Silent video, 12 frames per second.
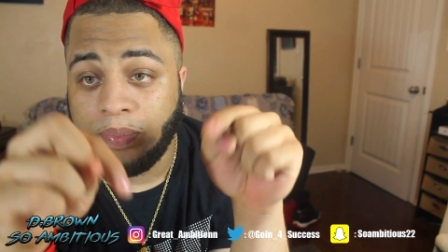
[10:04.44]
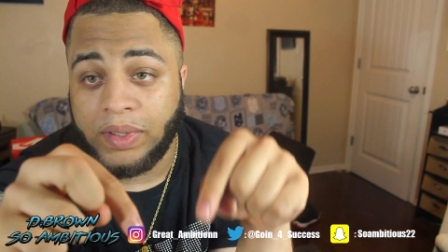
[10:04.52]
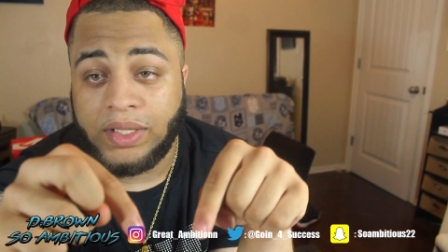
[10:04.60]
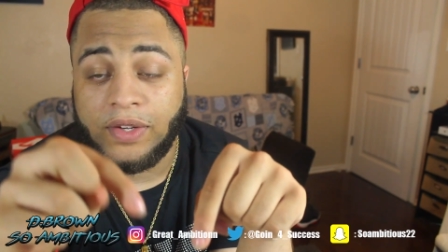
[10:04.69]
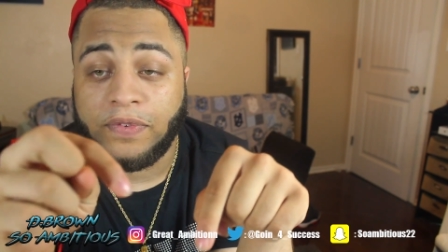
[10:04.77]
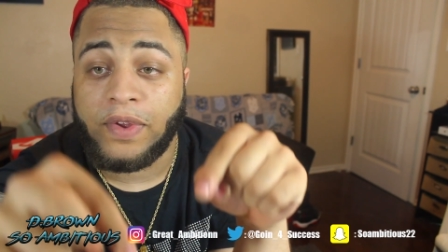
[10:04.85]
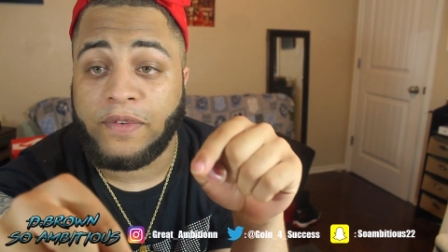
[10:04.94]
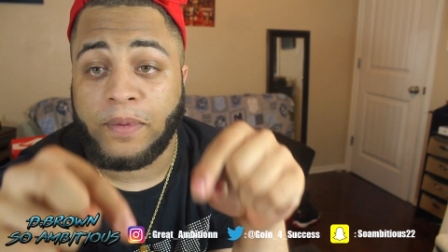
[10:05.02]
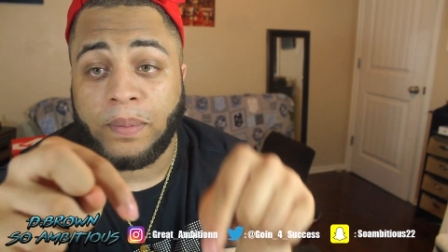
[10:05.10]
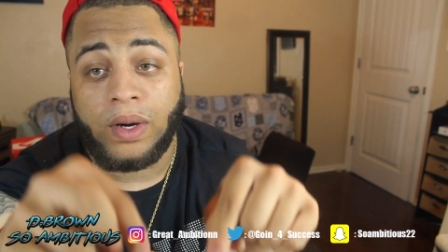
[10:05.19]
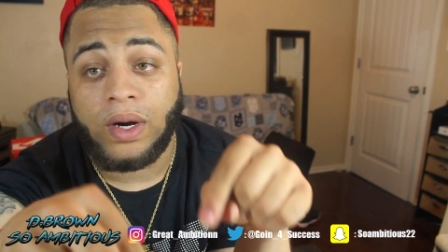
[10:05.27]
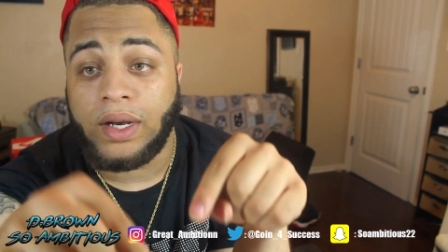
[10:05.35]
put your
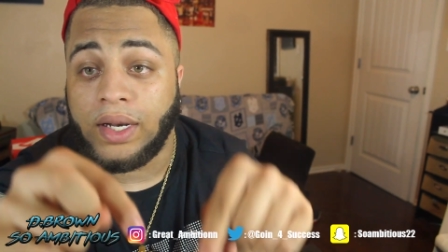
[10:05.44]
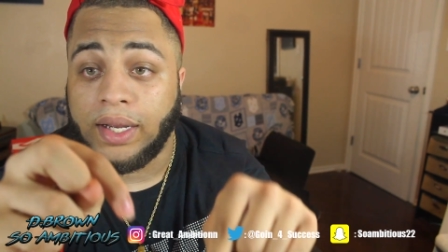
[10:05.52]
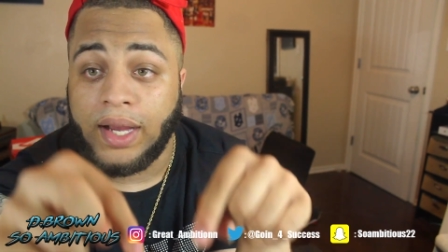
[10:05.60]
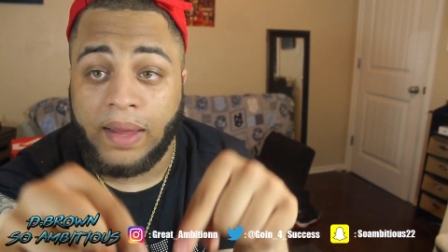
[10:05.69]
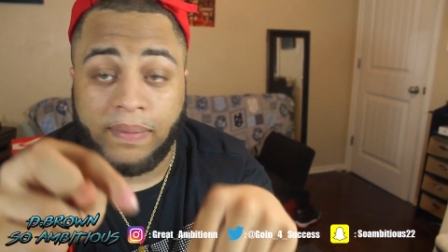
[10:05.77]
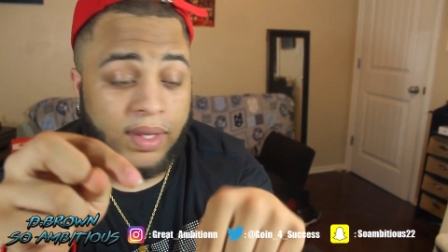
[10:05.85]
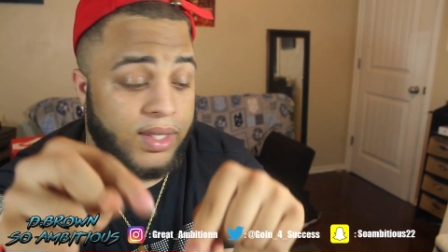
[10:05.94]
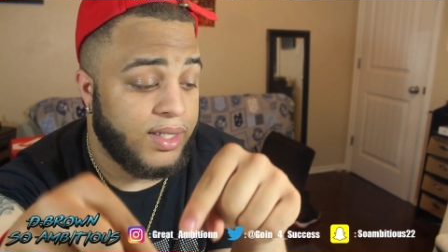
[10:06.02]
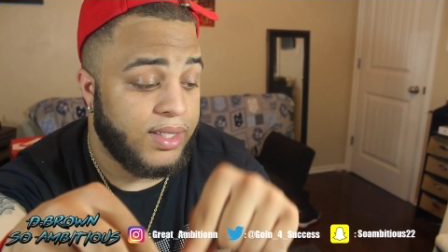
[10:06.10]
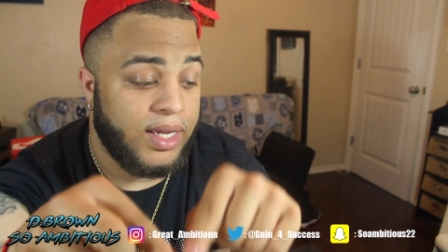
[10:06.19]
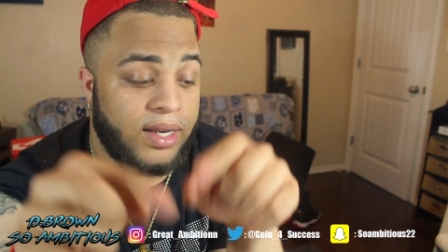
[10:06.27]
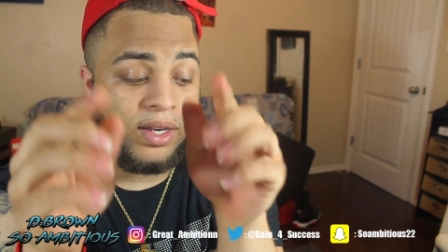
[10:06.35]
favorite bar in the comments
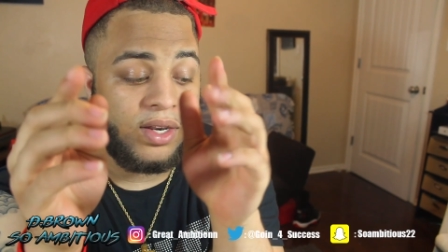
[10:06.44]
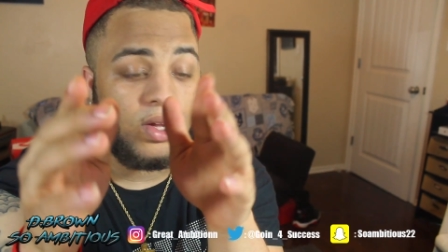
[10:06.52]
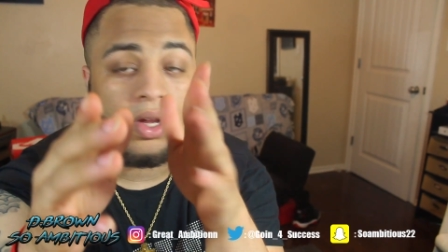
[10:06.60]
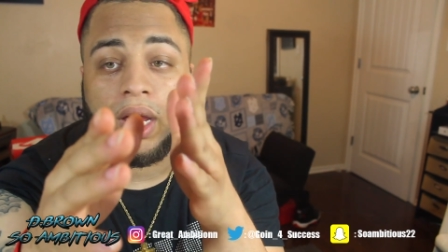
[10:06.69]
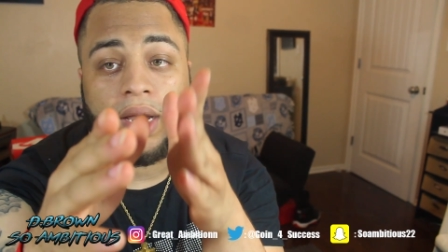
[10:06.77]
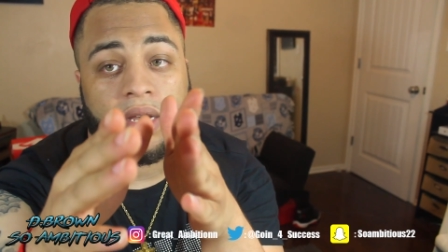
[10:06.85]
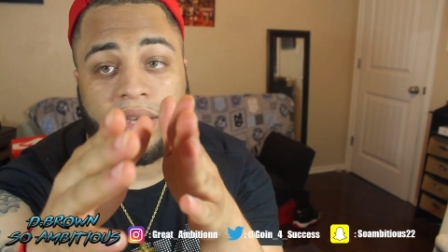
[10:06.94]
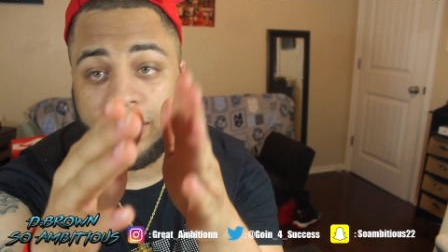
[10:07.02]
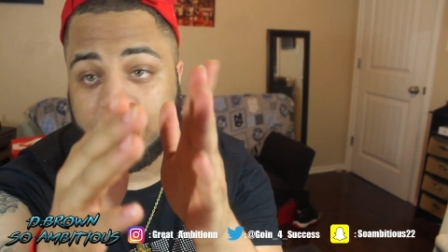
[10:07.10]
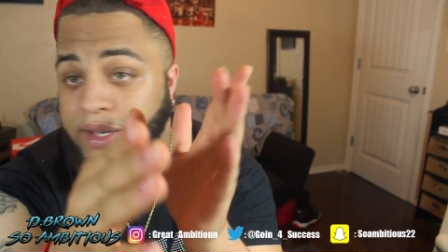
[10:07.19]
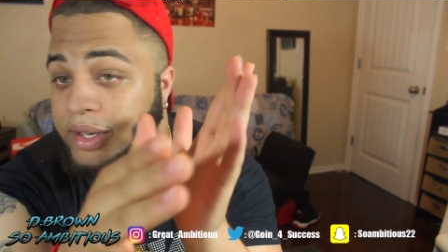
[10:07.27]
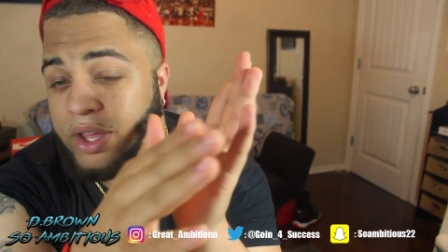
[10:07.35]
because I know I
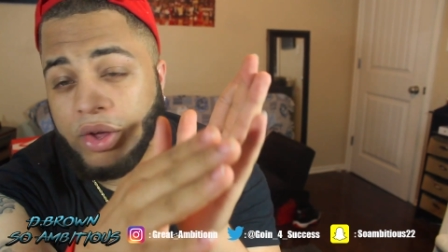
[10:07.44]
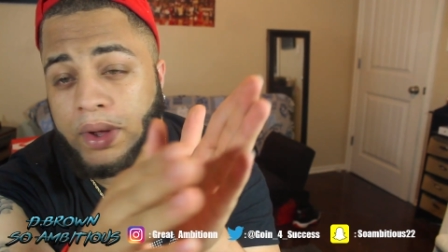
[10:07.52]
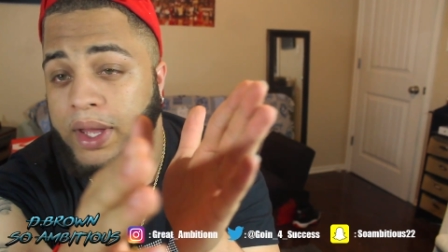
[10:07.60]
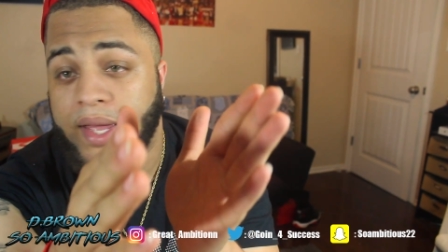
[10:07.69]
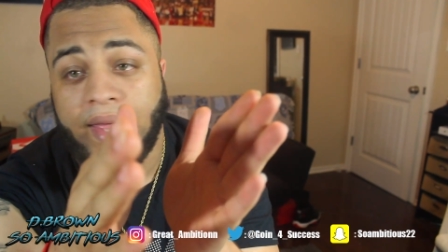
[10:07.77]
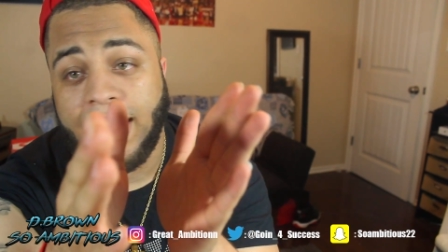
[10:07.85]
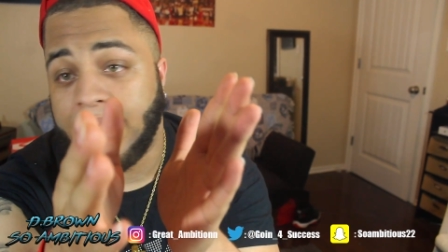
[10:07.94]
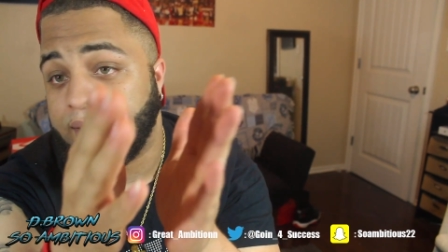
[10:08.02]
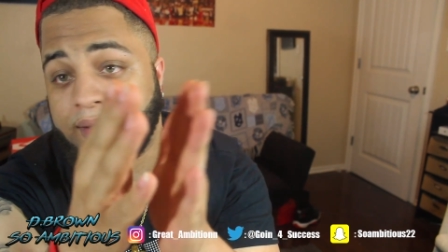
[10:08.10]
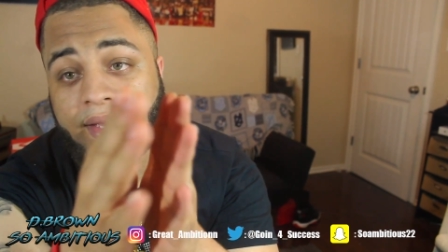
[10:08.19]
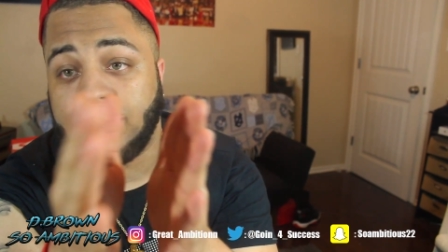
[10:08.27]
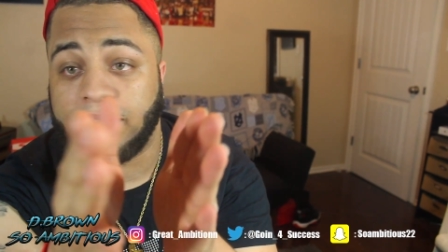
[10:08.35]
know I
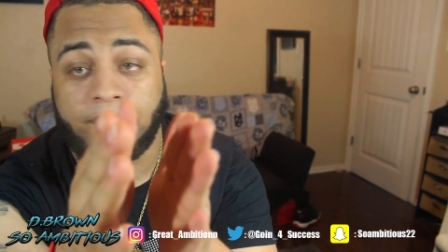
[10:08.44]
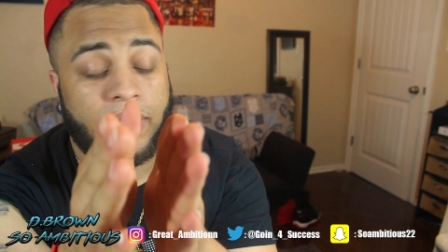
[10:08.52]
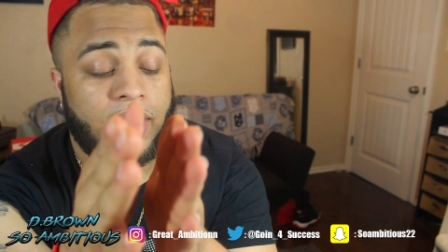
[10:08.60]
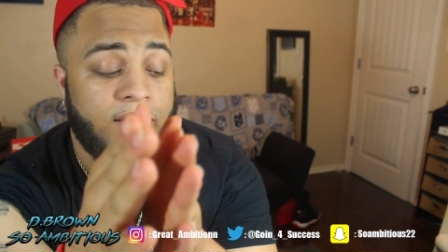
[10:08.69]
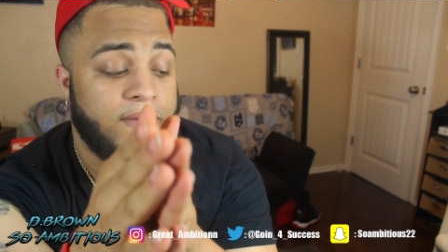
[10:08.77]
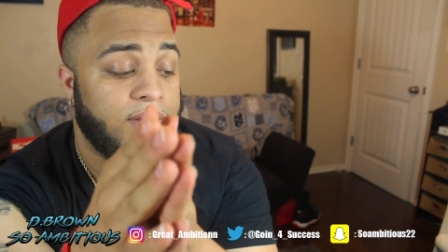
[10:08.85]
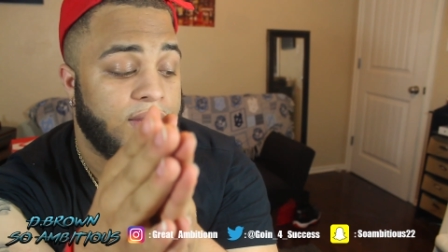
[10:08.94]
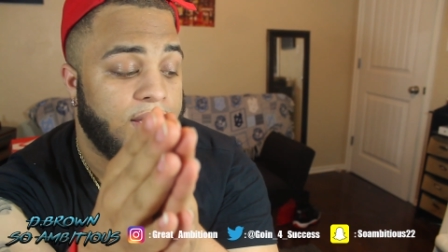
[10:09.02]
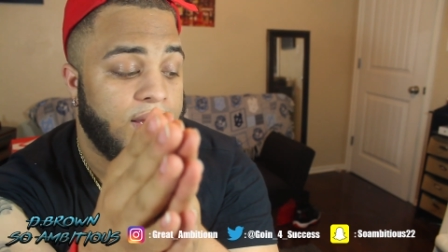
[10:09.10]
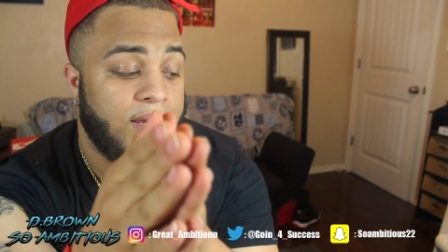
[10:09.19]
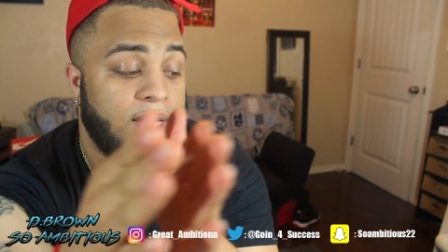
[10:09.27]
had, couldn't have caught everything.